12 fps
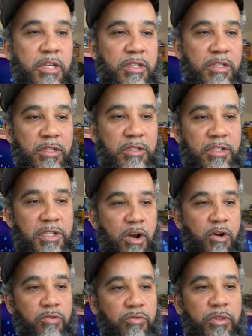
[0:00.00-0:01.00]
to
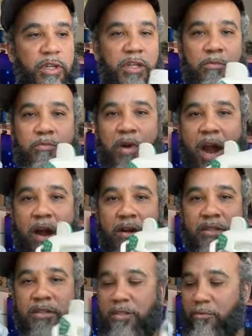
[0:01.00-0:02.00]
show the
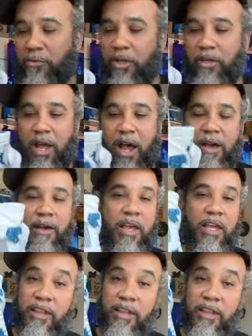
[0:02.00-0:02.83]
comparisons and whatnot.